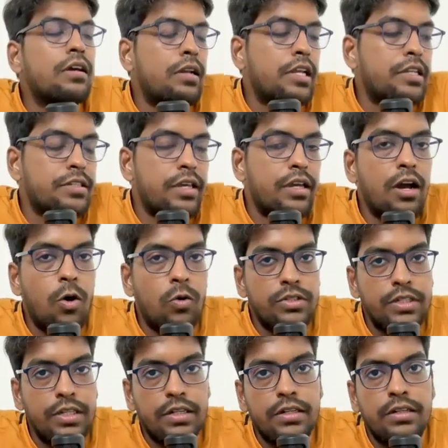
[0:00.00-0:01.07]
let's say
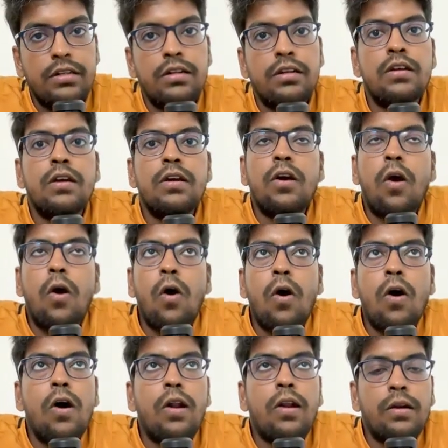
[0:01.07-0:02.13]
gaussian
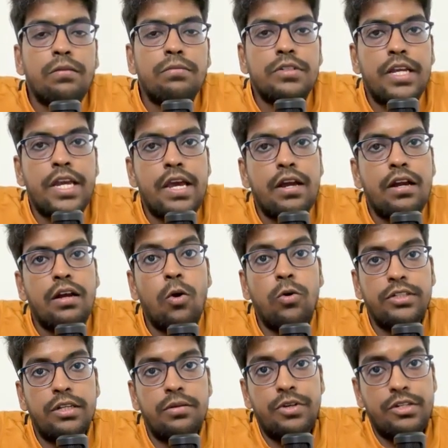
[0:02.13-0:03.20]
or say a
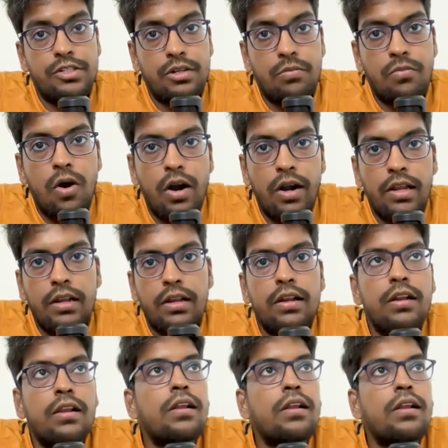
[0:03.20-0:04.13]
gaussian mixture model